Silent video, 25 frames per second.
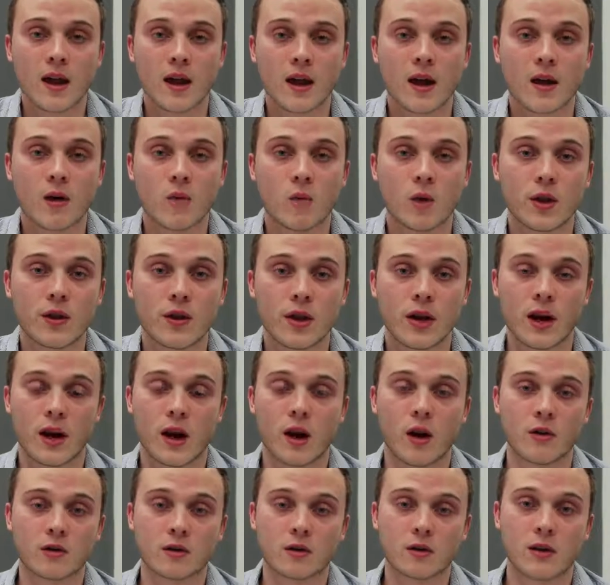And one thing I
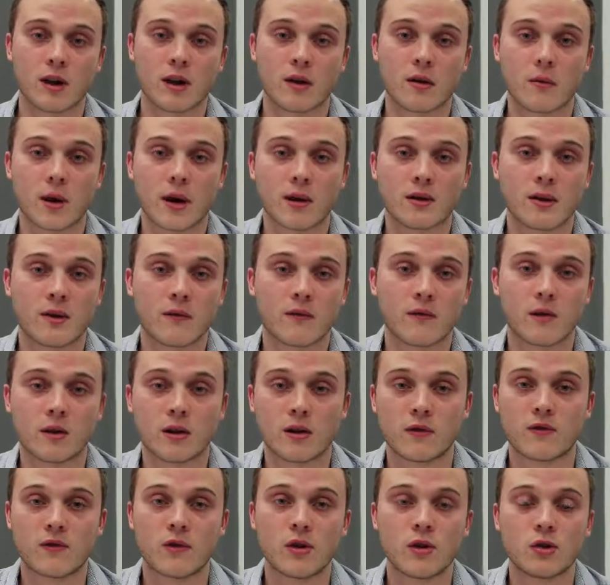also like about them
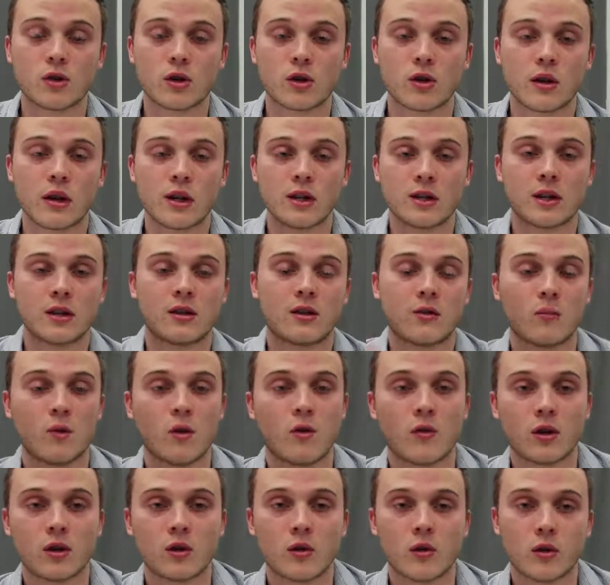for the future is that they're
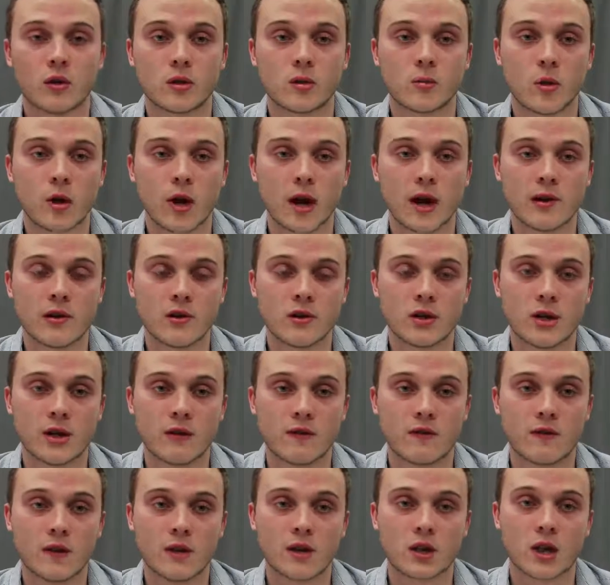moving towards more energy
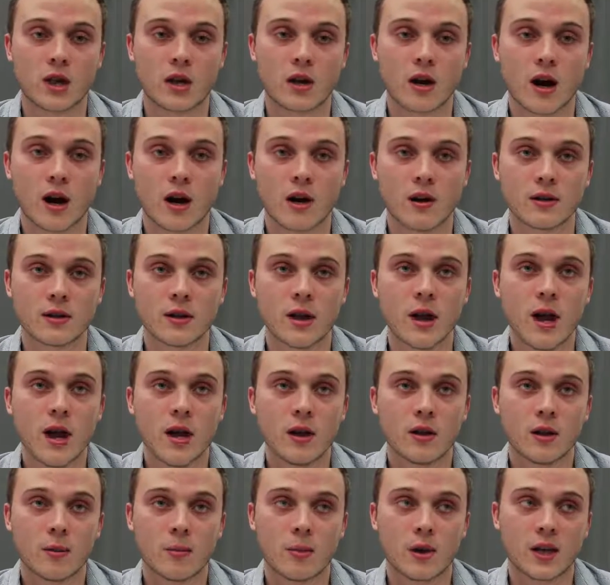efficient cars.
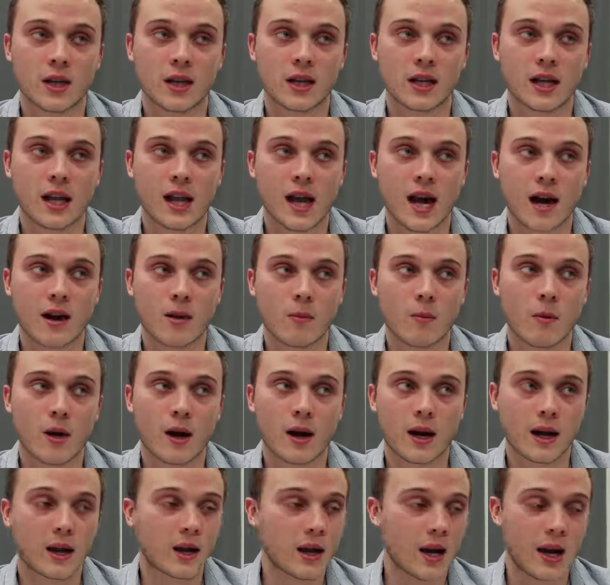They're putting a lot of
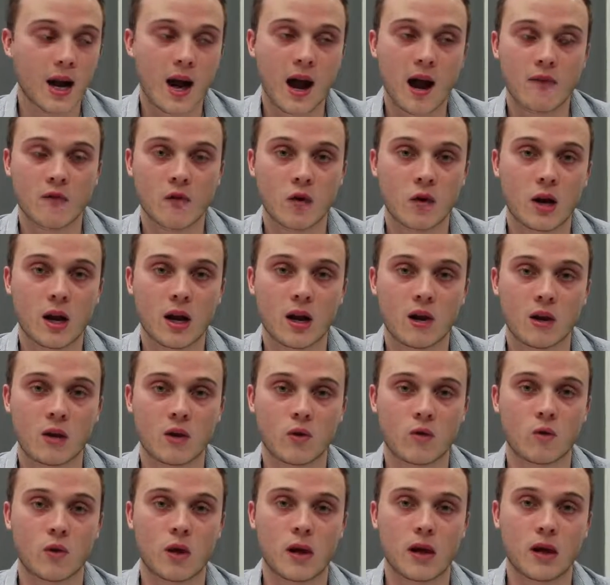money and effort into
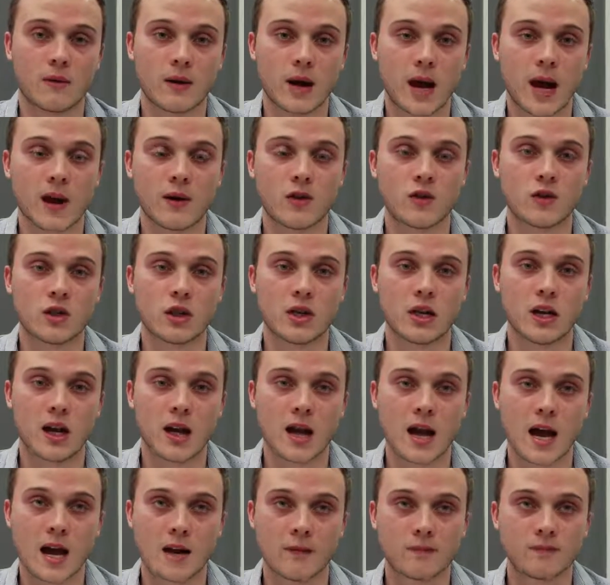green
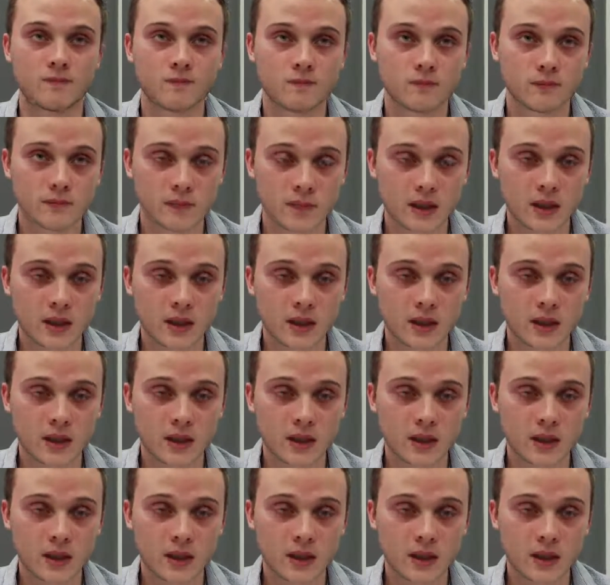energy and